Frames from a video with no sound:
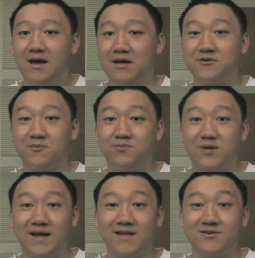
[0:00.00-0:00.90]
I don't
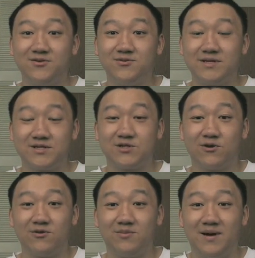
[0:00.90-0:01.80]
plan to use
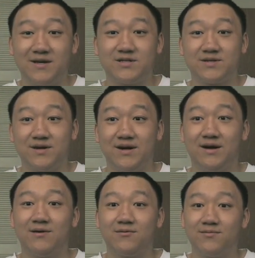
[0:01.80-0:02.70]
external mics
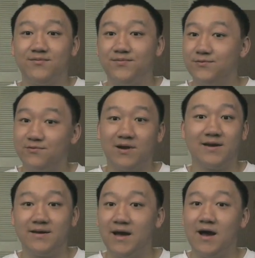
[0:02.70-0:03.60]

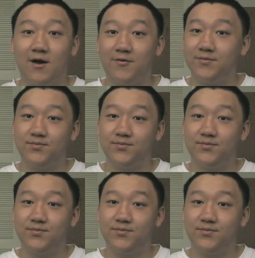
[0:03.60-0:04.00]
right now.